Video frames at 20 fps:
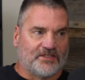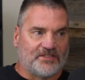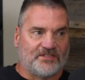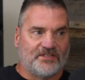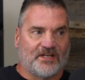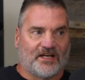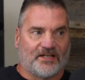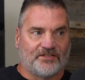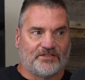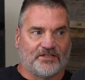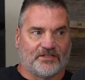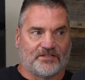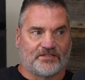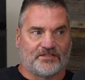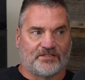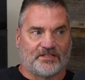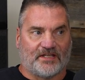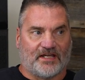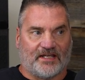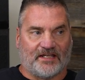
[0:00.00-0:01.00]
is not
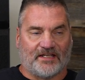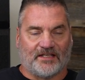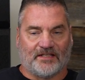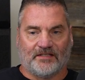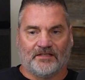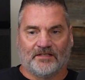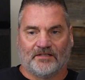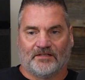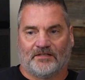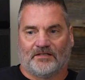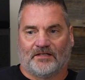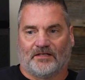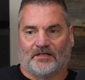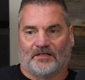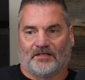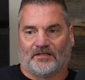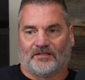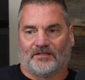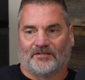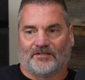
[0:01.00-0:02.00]
just a
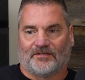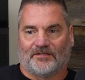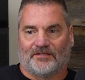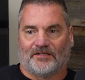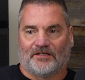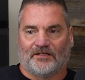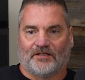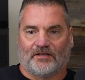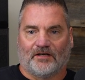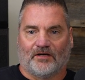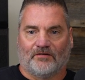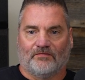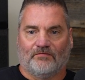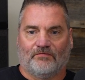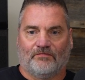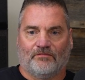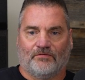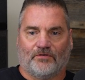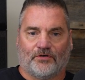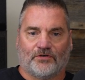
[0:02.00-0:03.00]

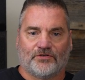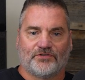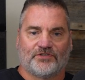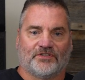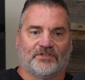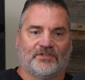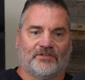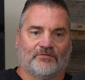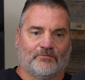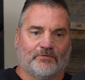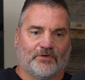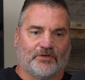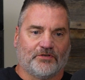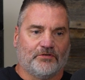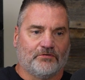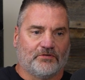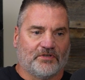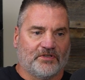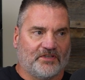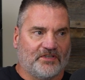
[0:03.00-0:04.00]
version where
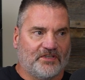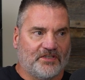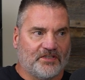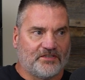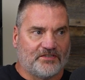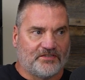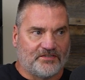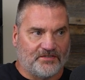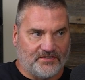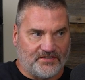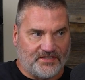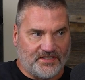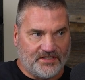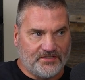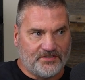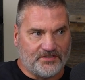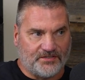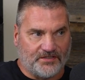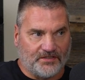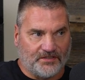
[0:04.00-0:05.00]
you can get to
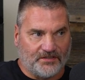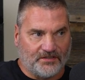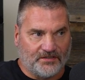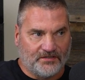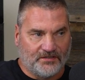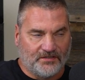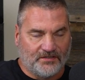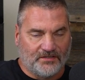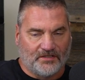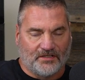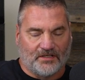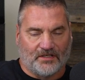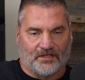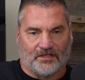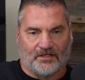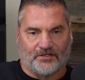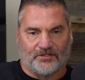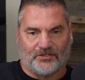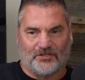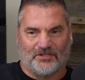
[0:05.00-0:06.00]
teaching.
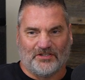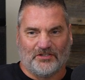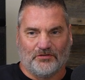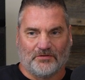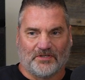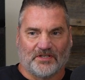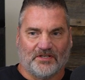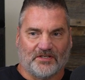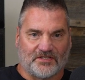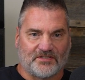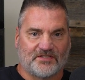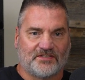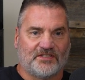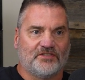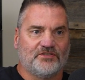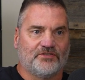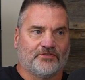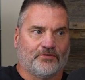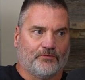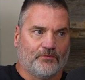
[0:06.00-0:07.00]
You can
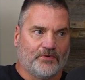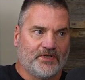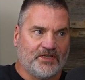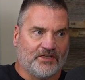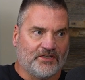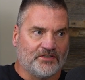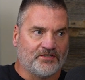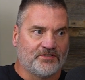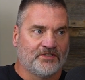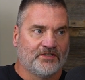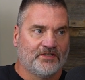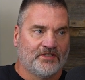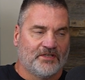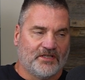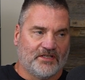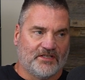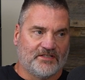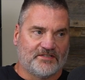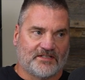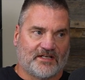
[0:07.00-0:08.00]
extend your reach.
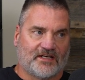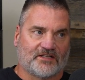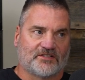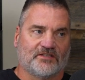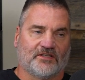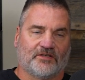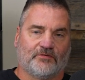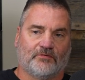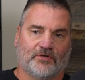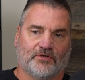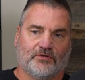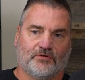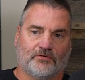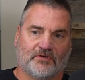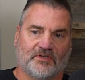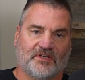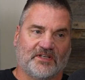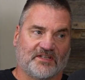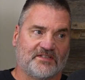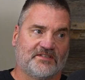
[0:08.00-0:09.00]
It's actually where you
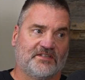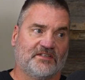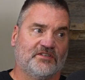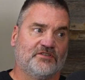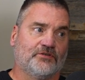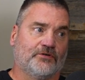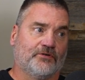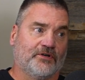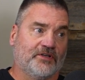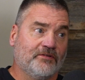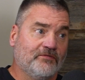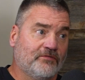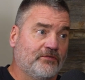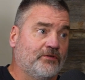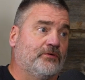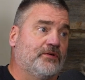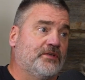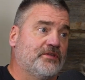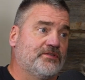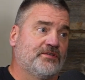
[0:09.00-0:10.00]
can extend your
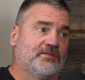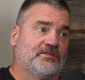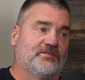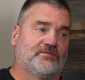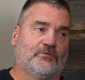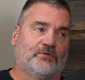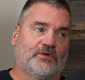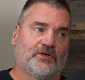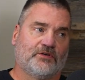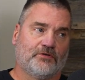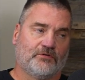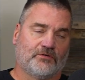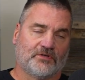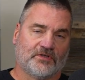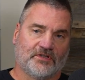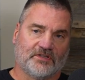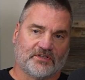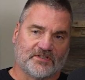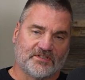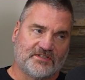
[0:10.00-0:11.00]
influence. It's where you
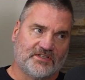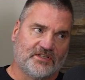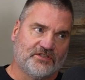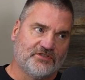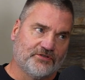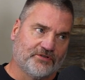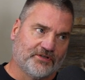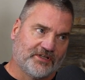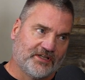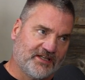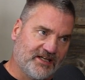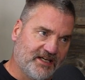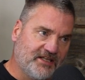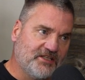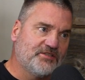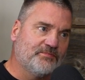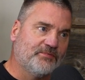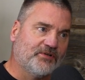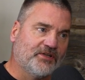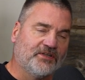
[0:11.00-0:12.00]
can extend your
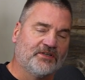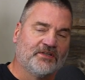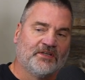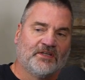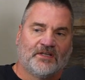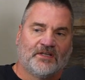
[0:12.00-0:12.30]
engagement